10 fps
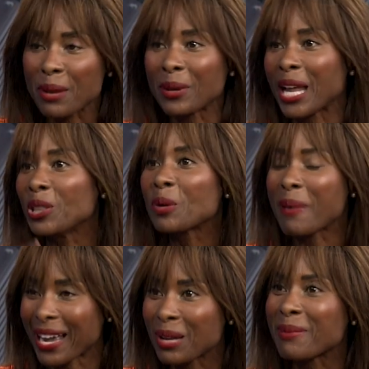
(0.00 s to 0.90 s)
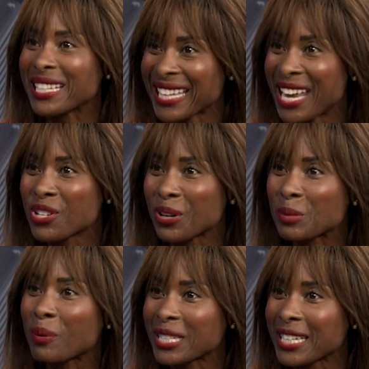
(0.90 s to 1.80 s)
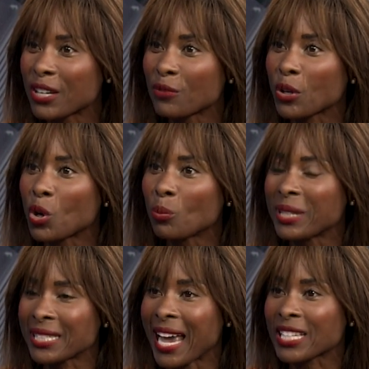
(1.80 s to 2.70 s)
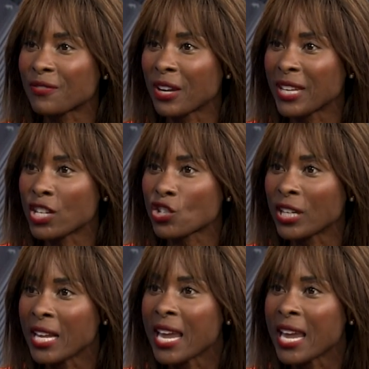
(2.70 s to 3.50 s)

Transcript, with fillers: And when I look back on my tenure as president of the Goldman Sachs Foundation,